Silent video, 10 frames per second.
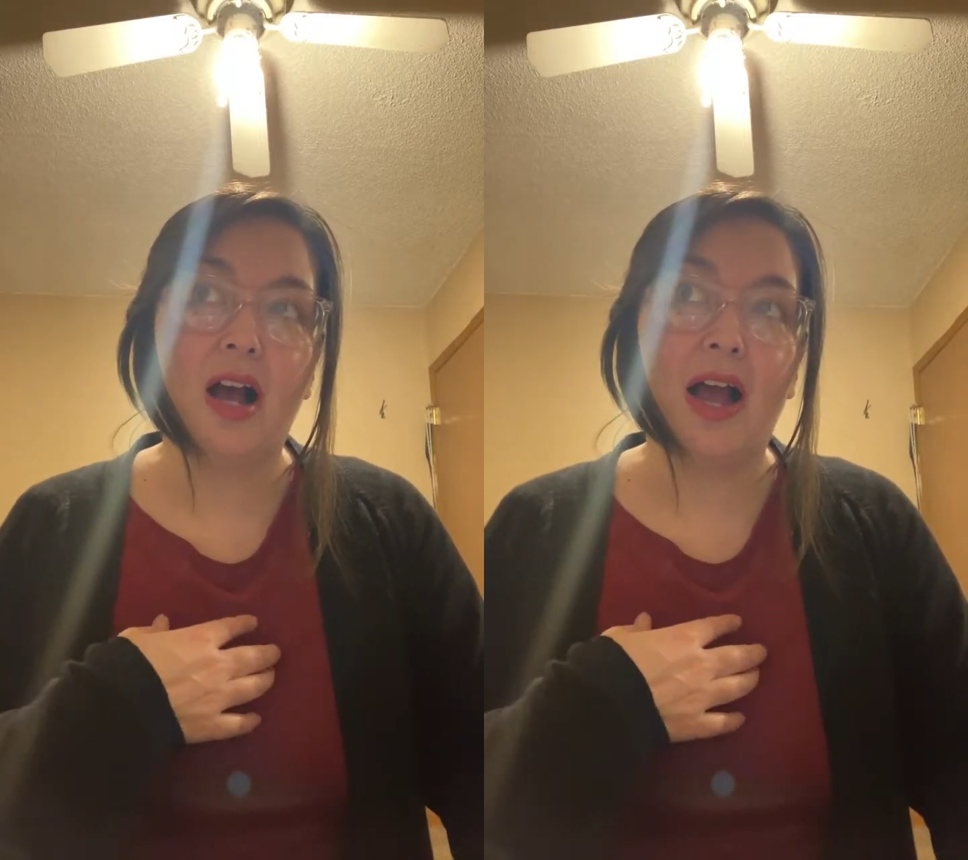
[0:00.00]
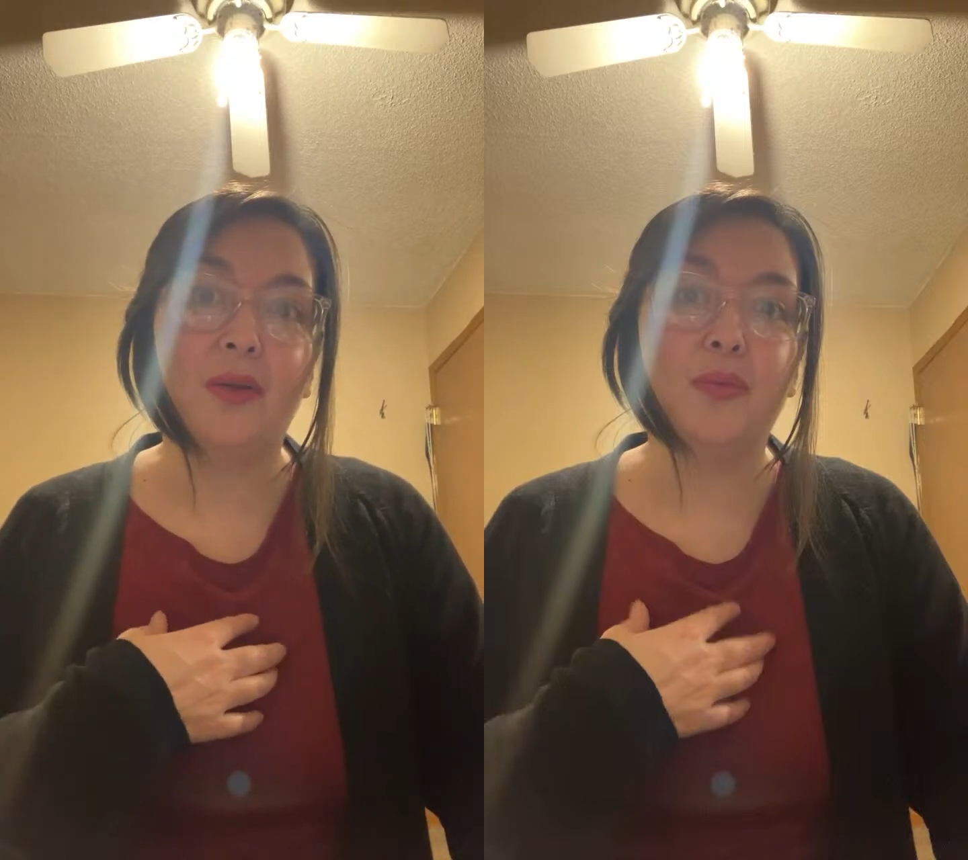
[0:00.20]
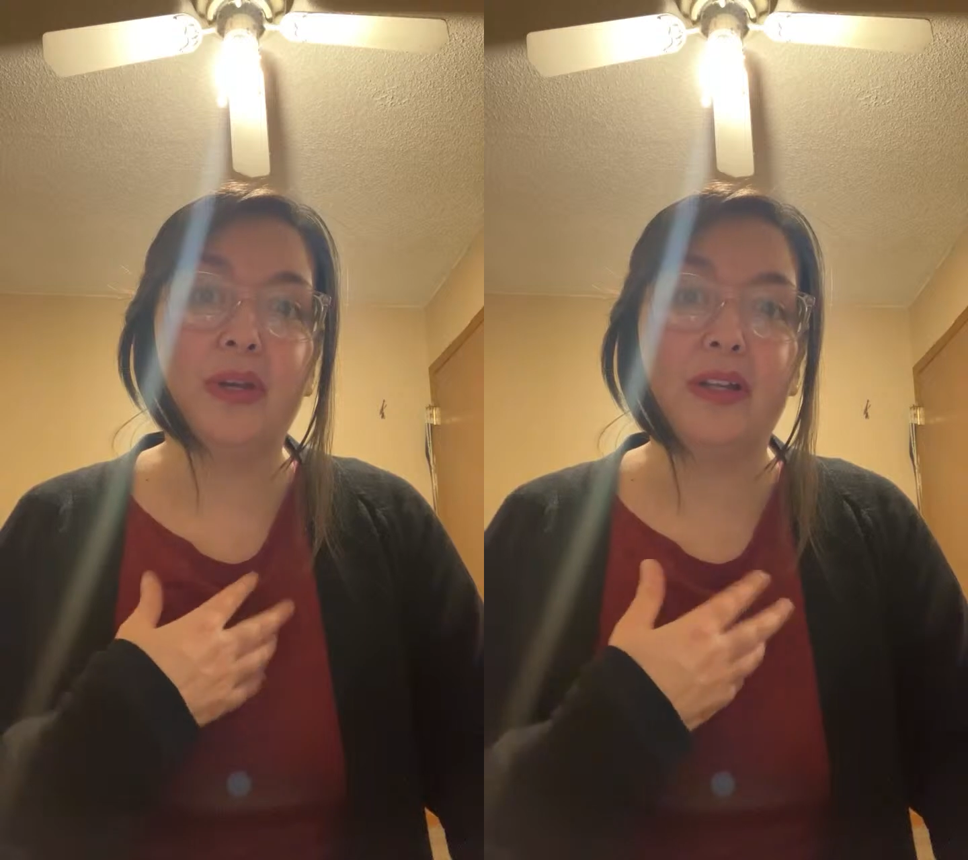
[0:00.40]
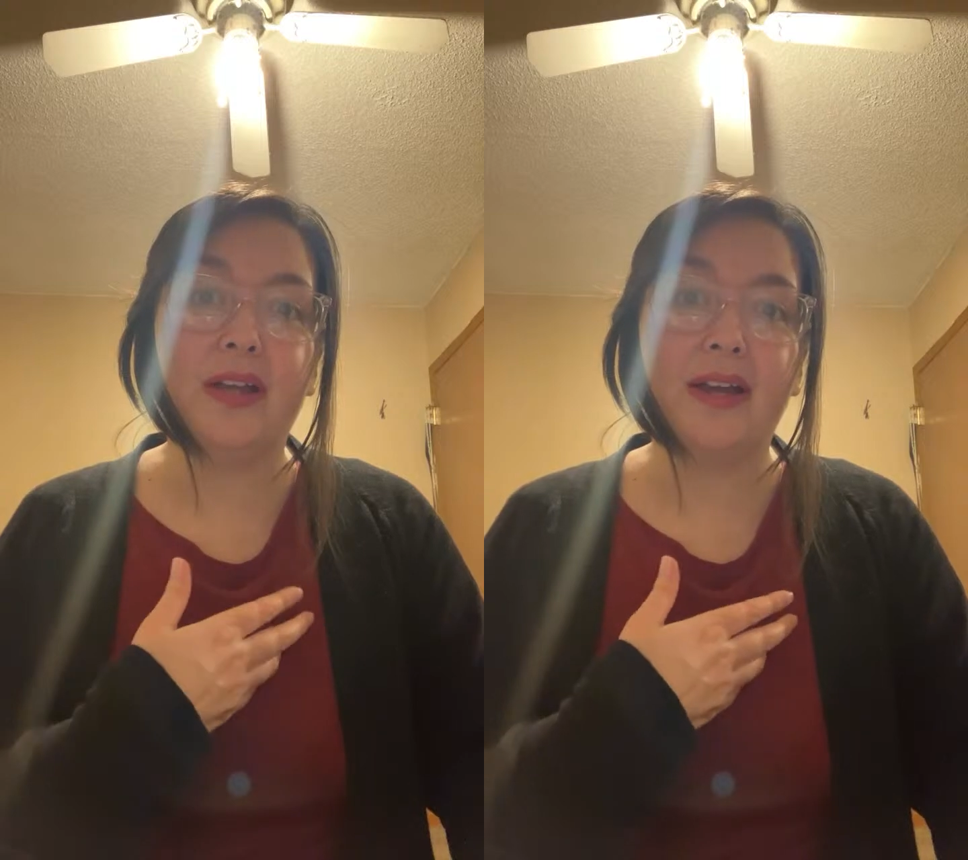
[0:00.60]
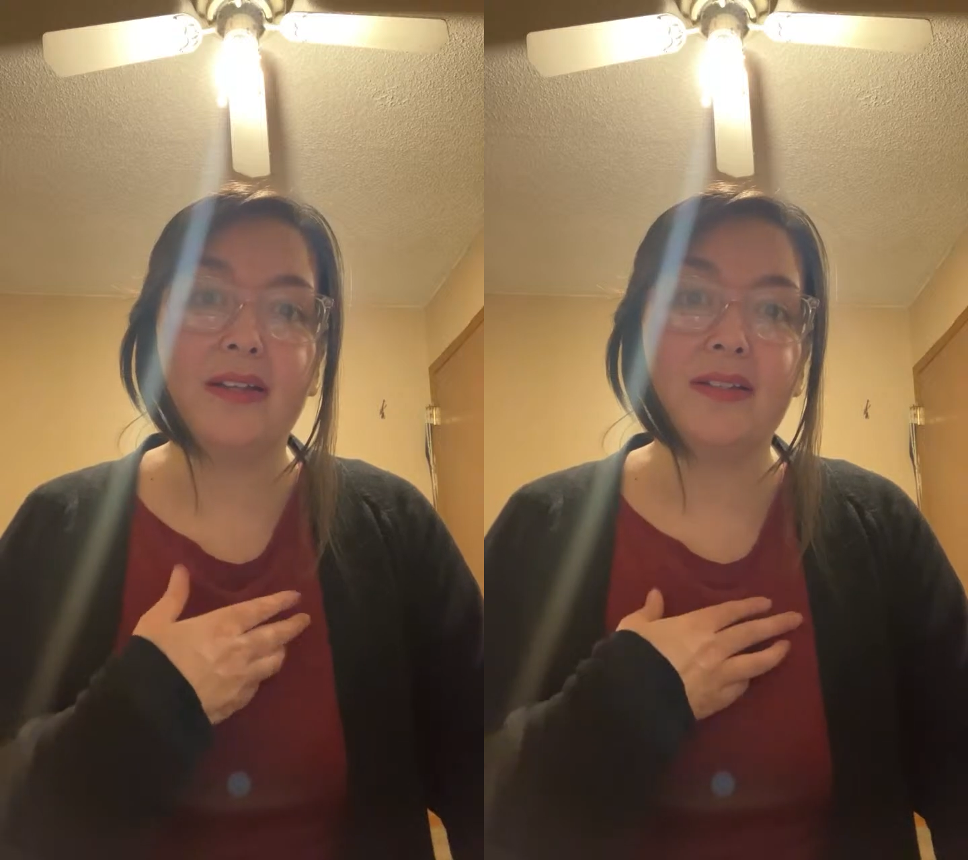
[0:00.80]
I
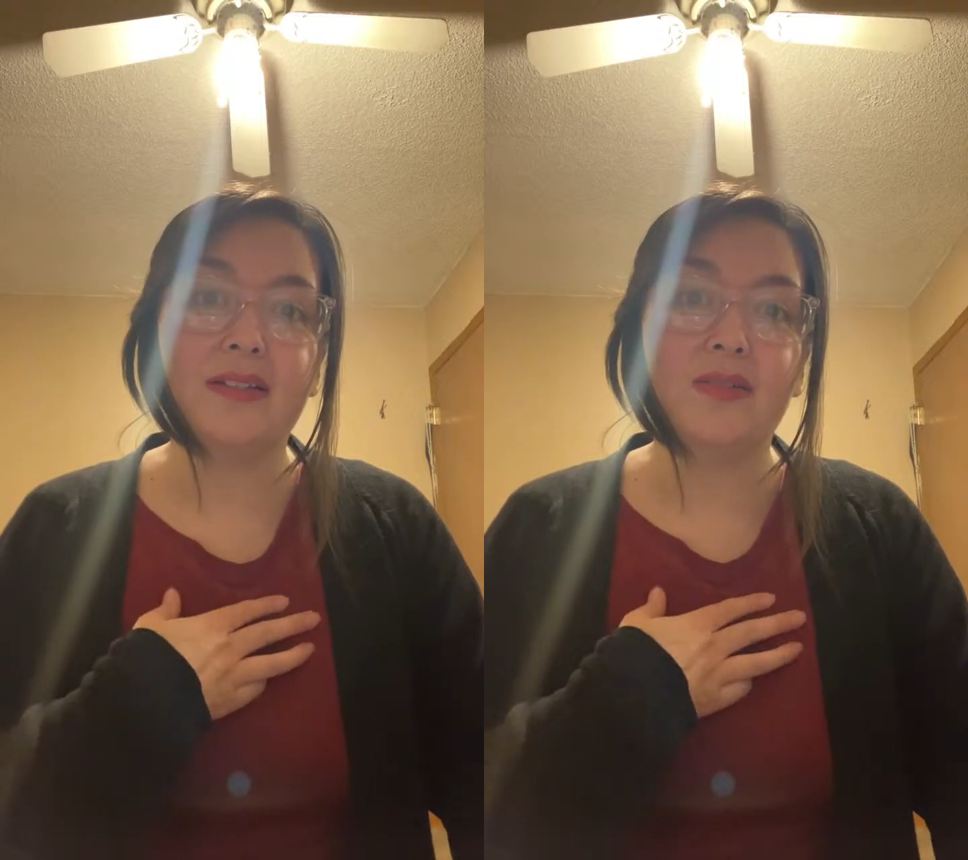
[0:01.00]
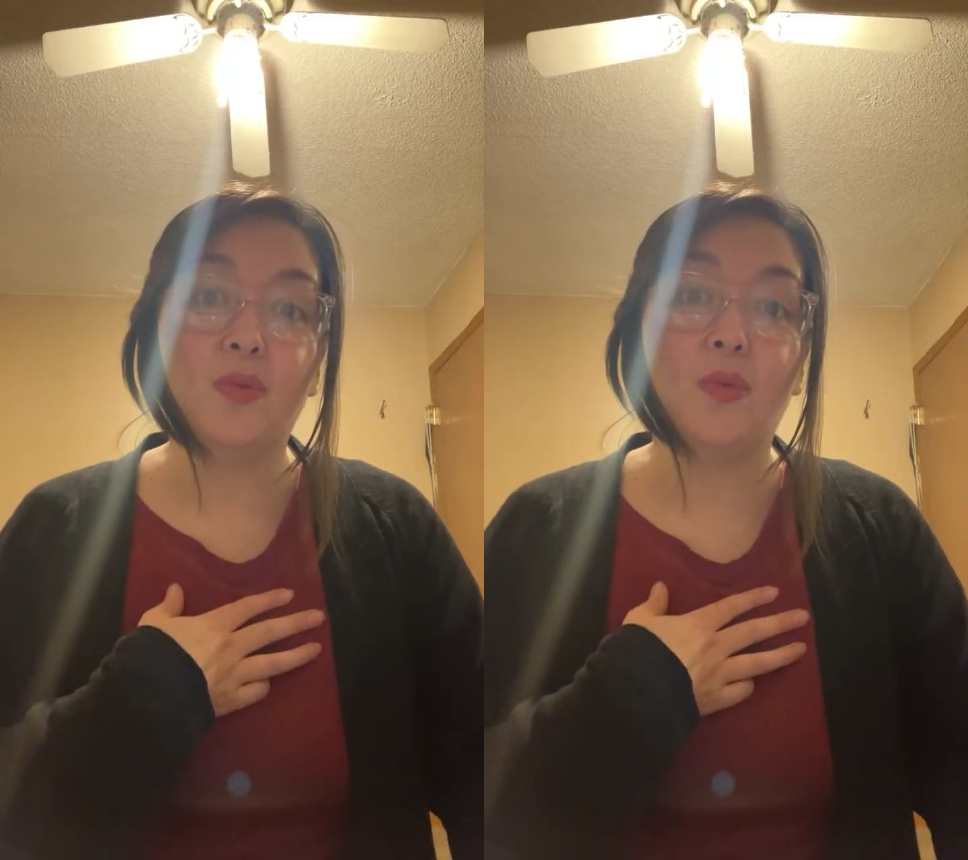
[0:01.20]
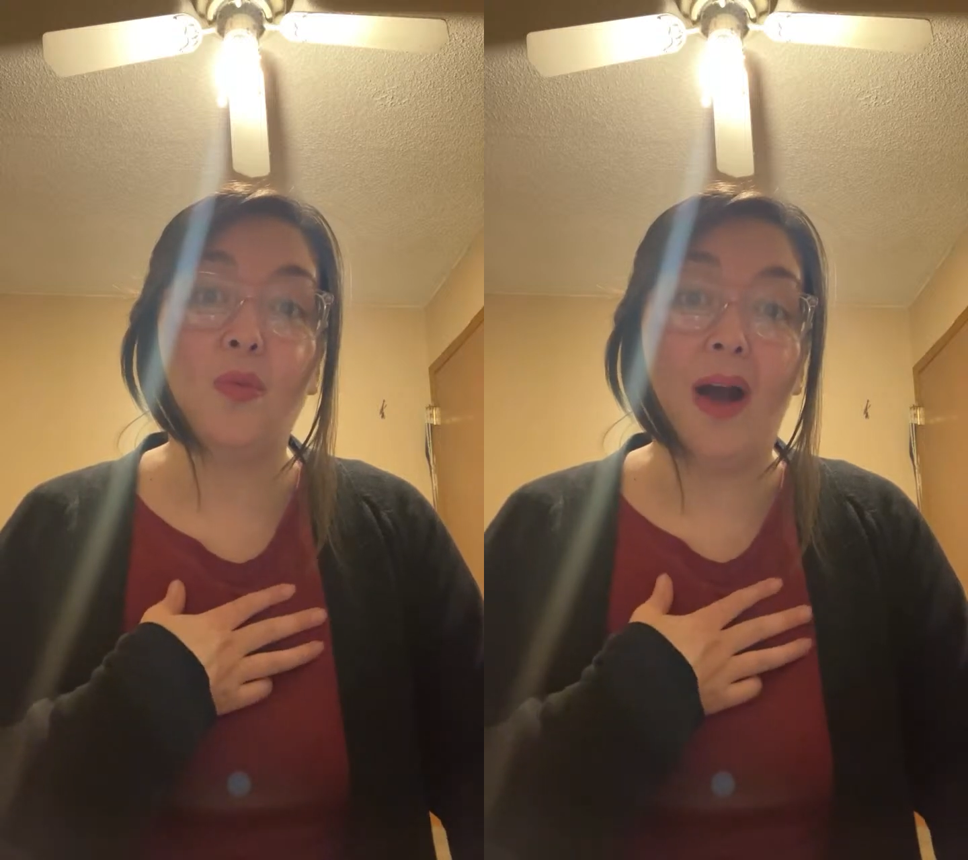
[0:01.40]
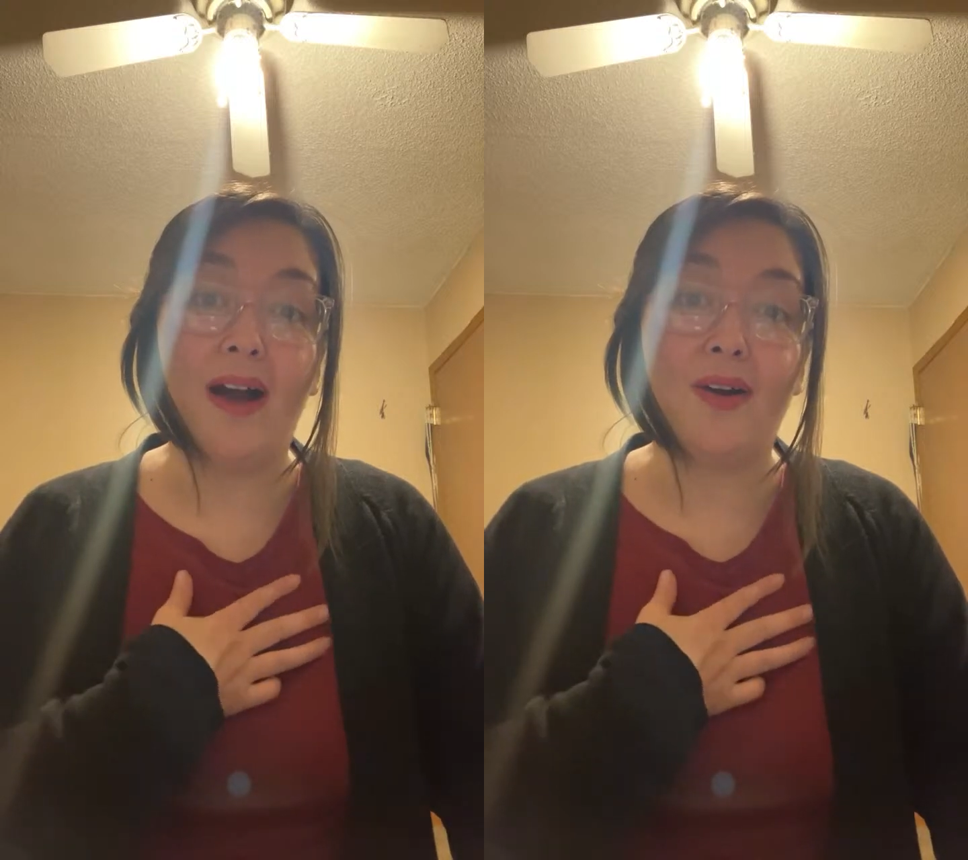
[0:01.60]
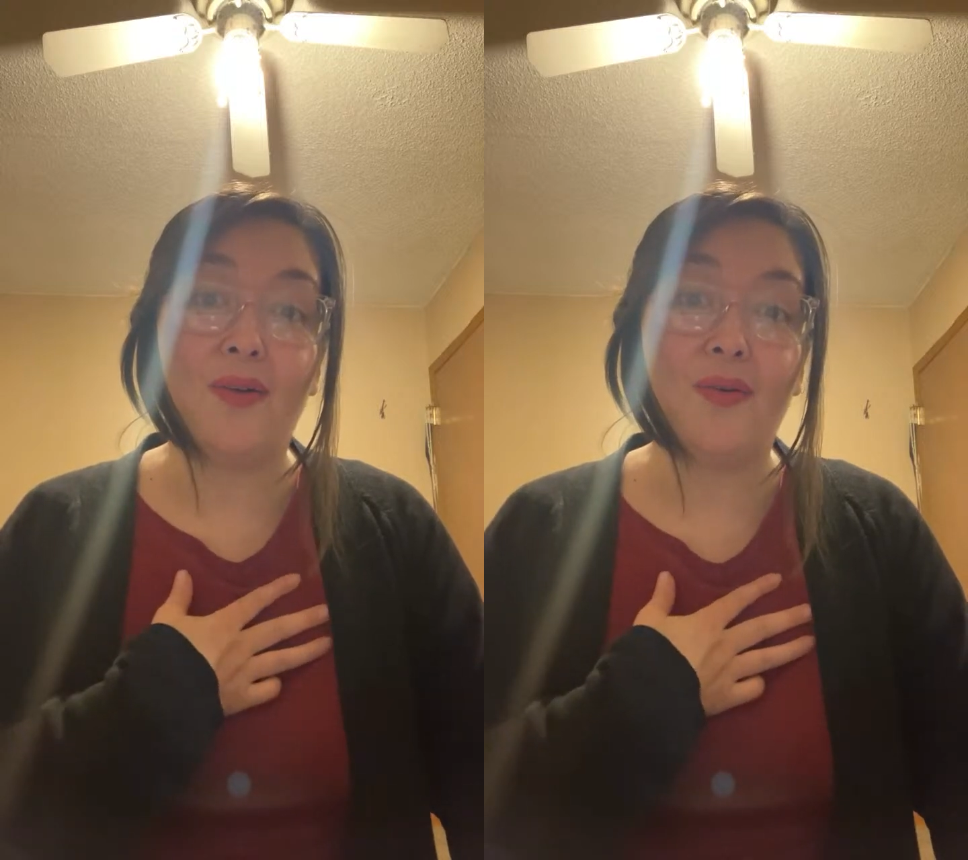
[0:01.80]
realize, wow,